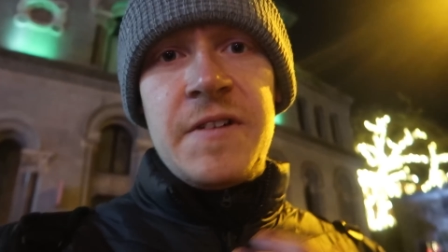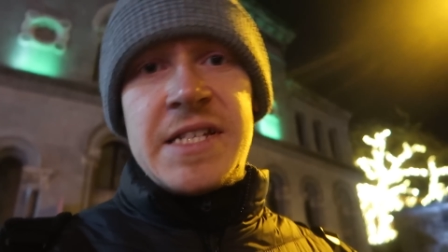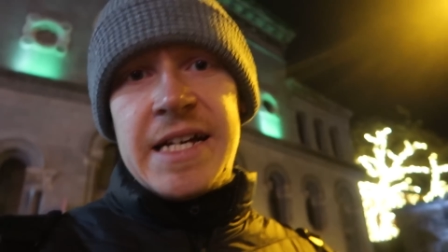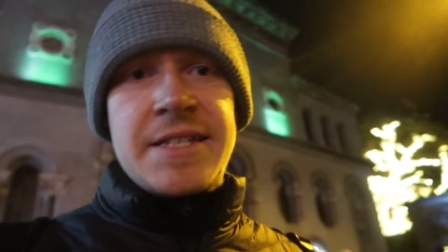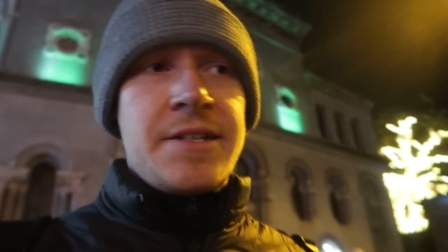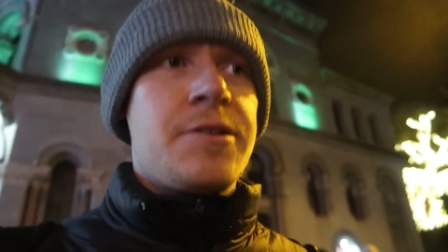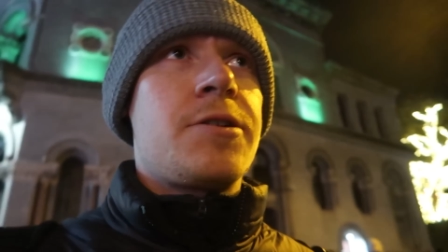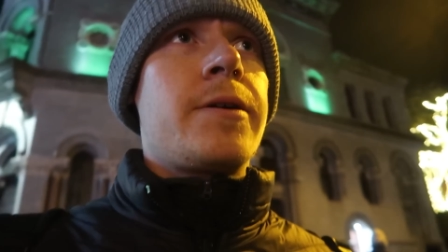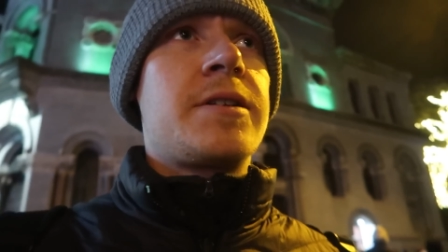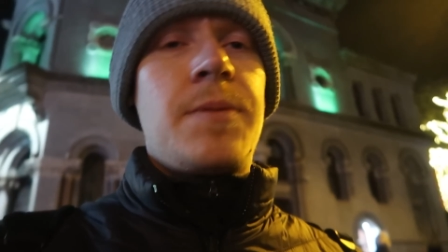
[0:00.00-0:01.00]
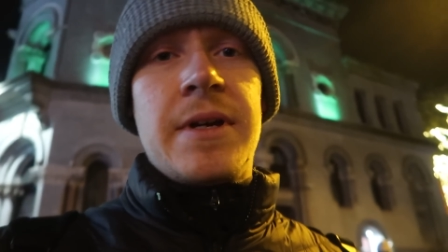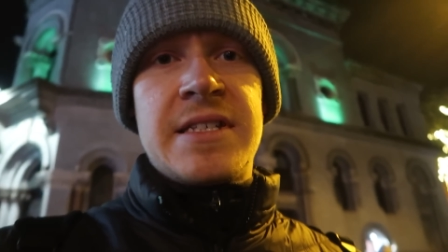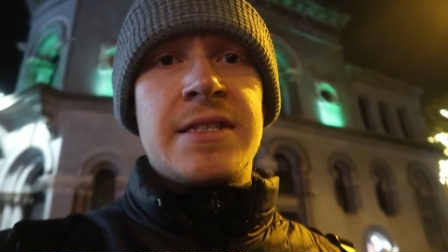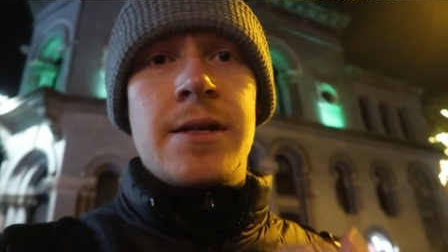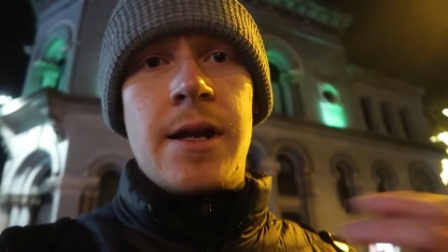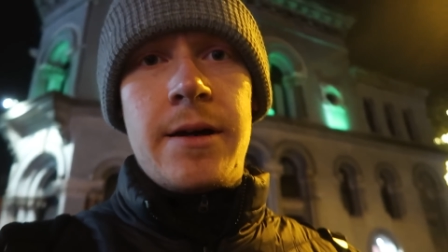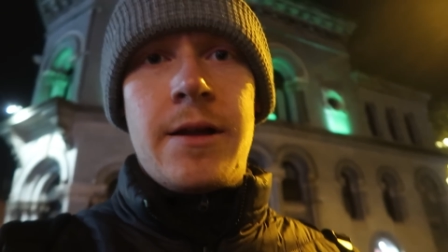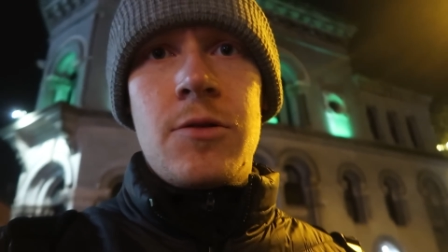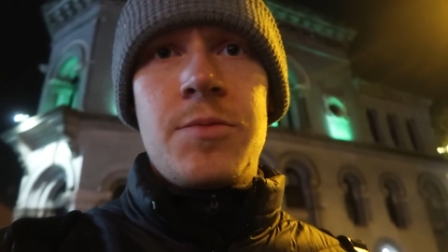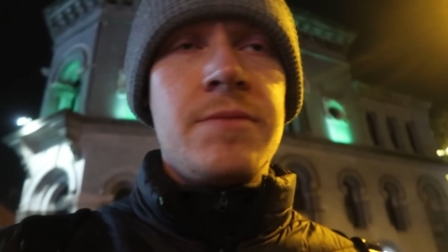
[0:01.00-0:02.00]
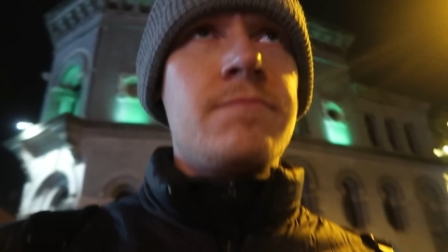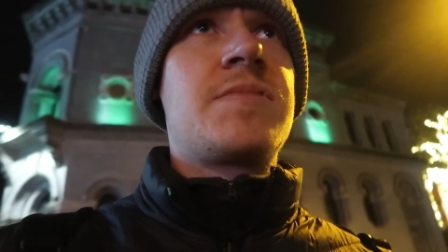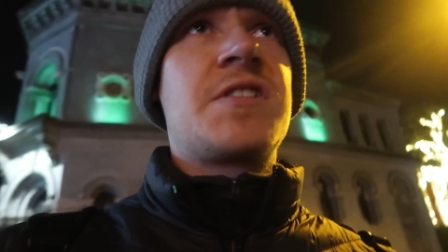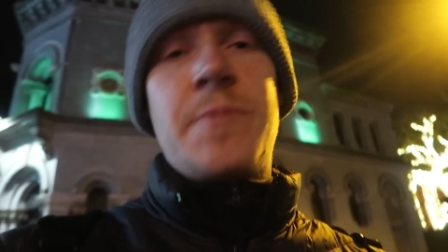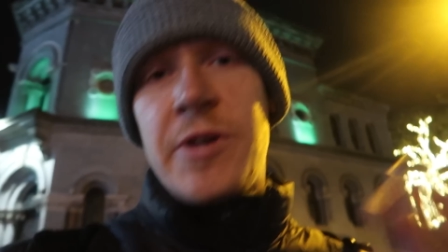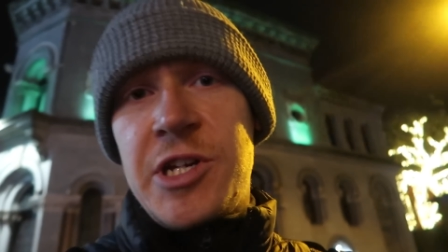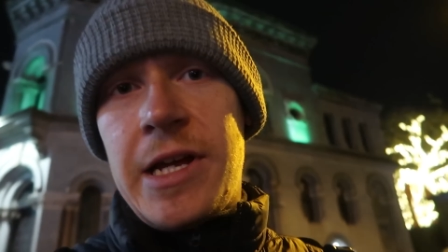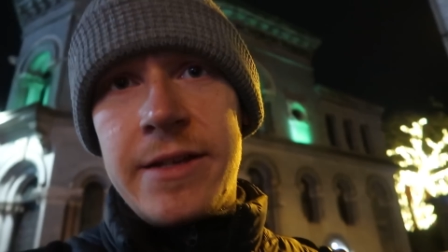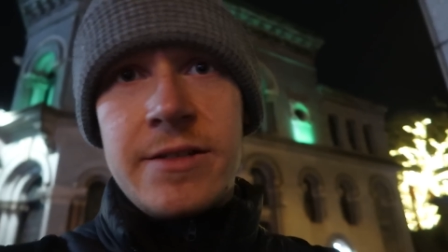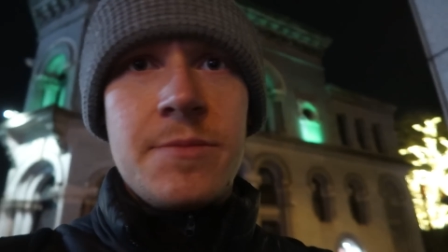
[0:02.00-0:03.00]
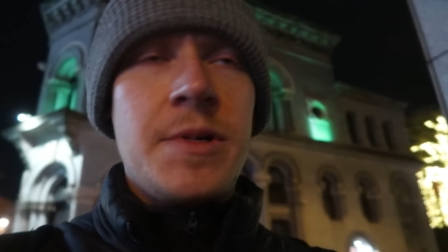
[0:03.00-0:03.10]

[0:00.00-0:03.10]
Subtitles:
fantastic at going to places that aren't open. It's a speciality of